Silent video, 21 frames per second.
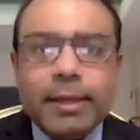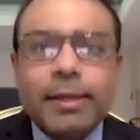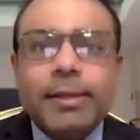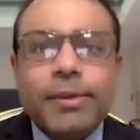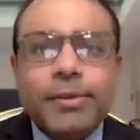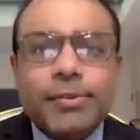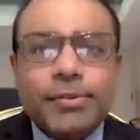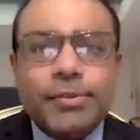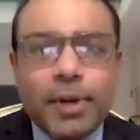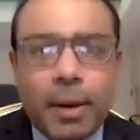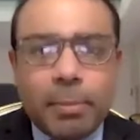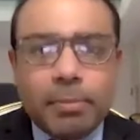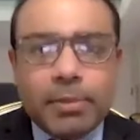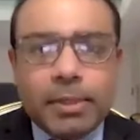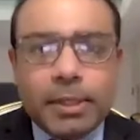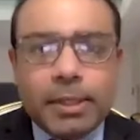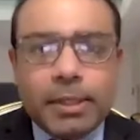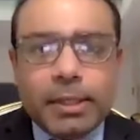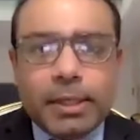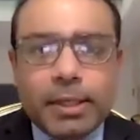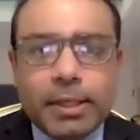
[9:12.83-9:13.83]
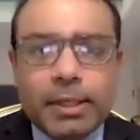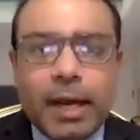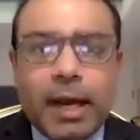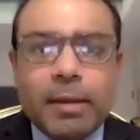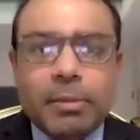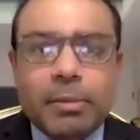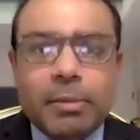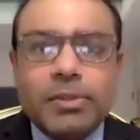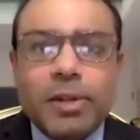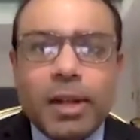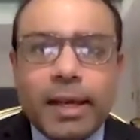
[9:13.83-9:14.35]
disrupted
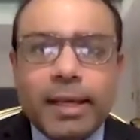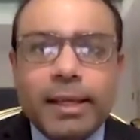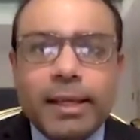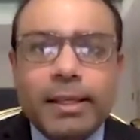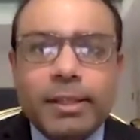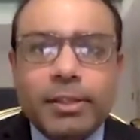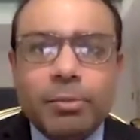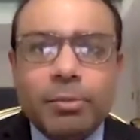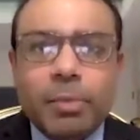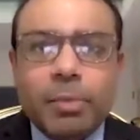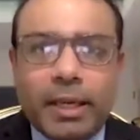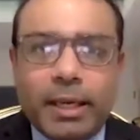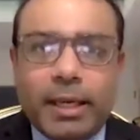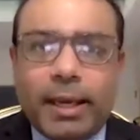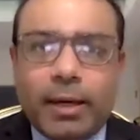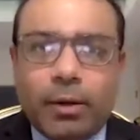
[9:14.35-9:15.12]
time is likely to be.